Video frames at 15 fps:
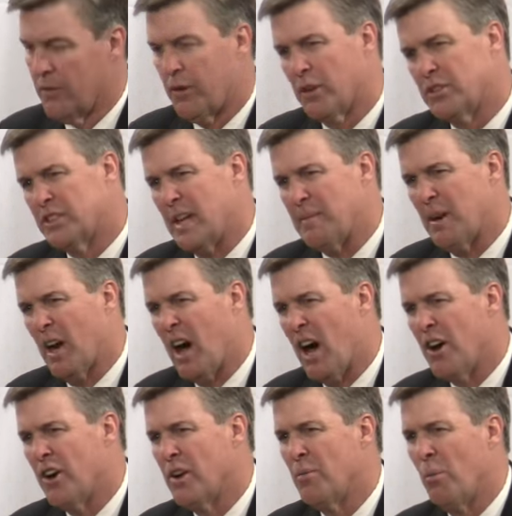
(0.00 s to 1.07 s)
first team in
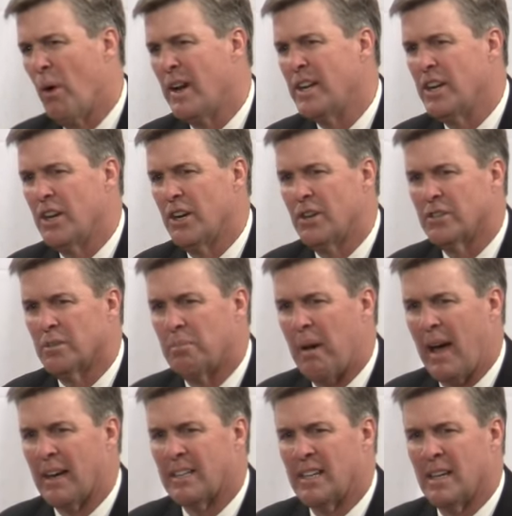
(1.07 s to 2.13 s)
101 years of
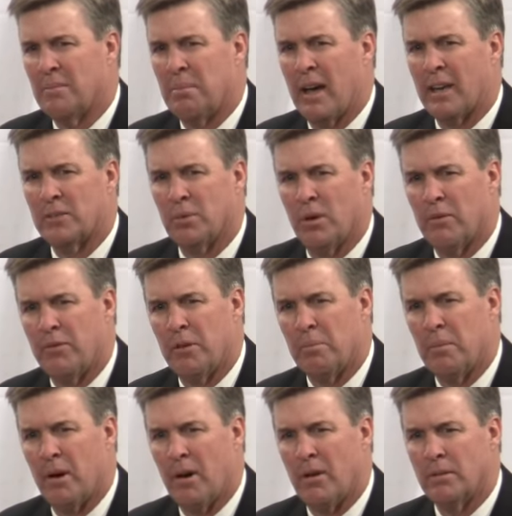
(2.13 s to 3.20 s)
Pac-10, Pac-12
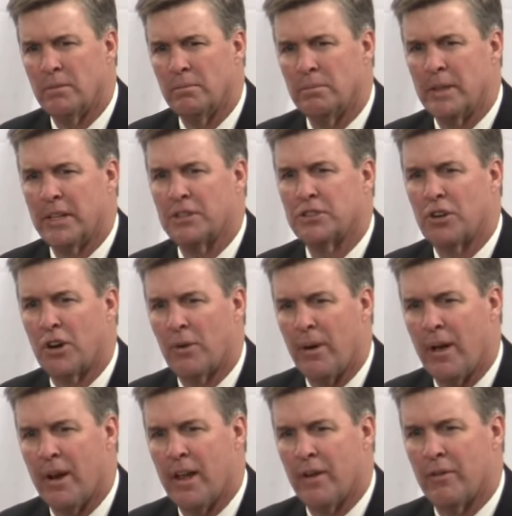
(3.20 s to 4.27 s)
football. Biggest
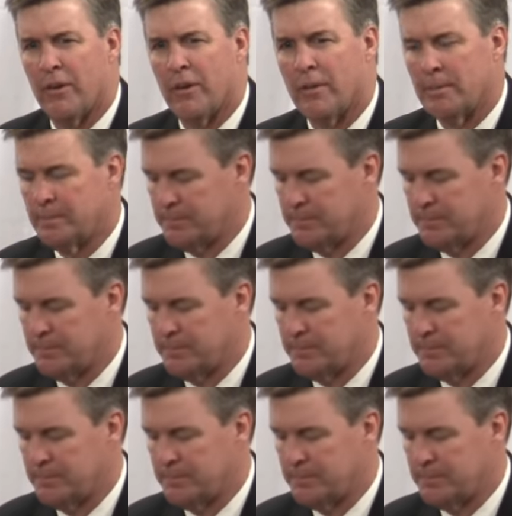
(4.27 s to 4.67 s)
turnaround ever.